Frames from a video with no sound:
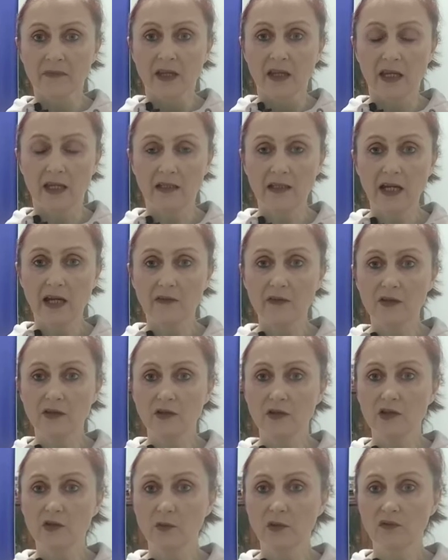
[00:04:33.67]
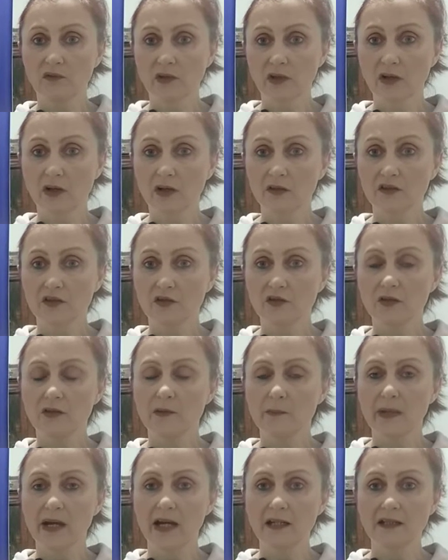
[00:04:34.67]
In other news with regards to
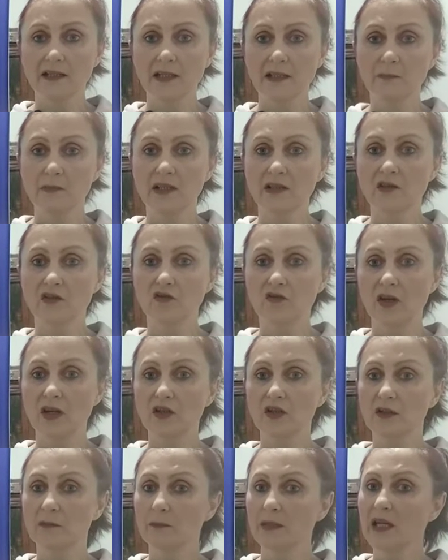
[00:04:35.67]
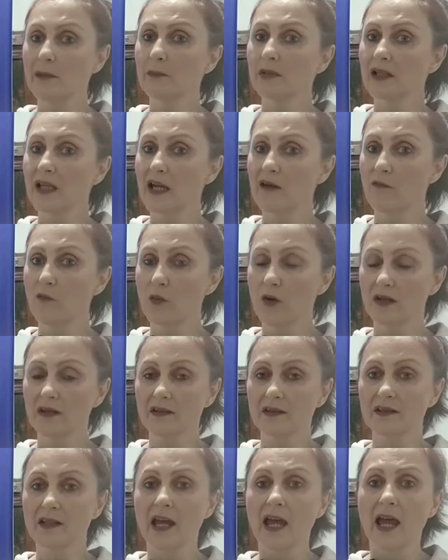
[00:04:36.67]
the Biden administration, people have
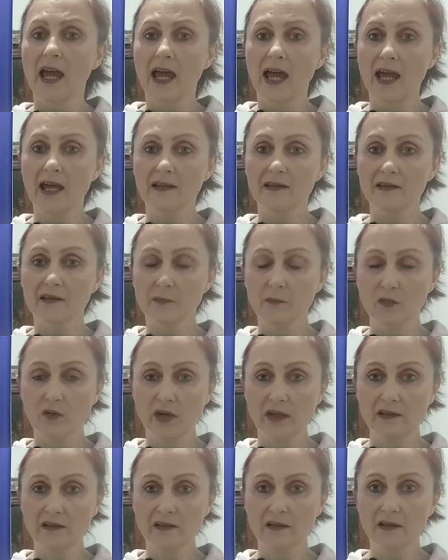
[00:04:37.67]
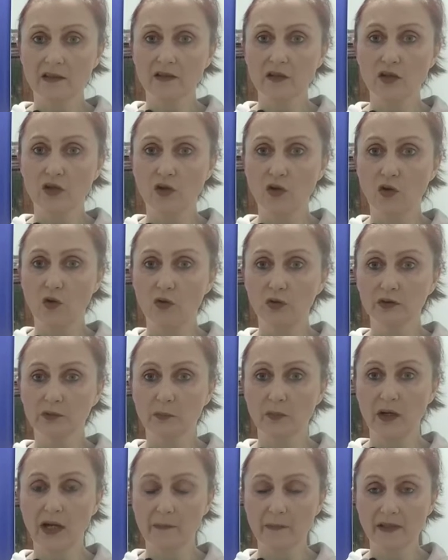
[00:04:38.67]
wondered, has the president
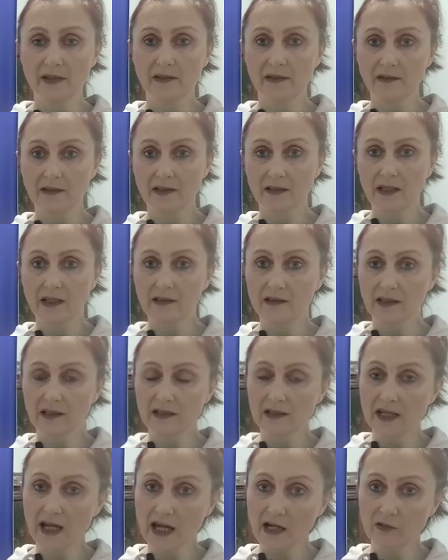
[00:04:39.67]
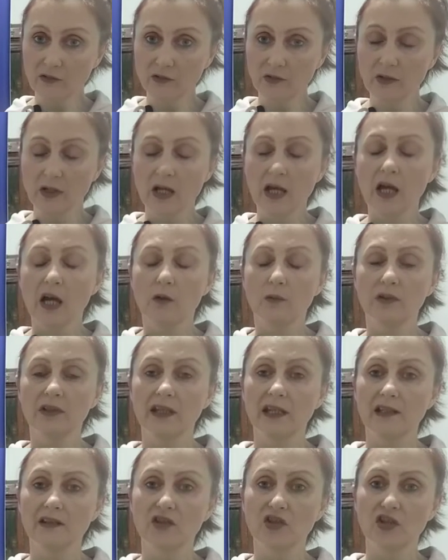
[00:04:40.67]
called Prime Minister Netanyahu? Well,
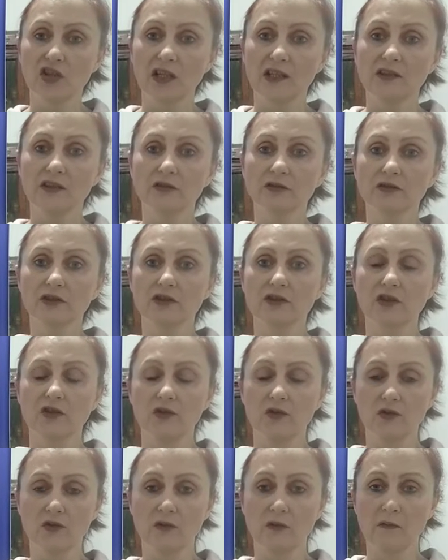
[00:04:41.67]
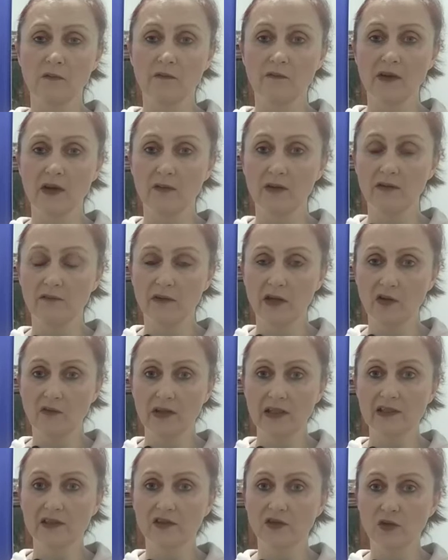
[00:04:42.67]
he is scheduled to very,
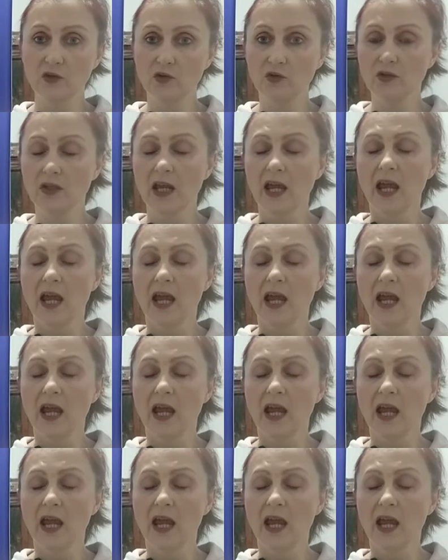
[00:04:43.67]
very soon,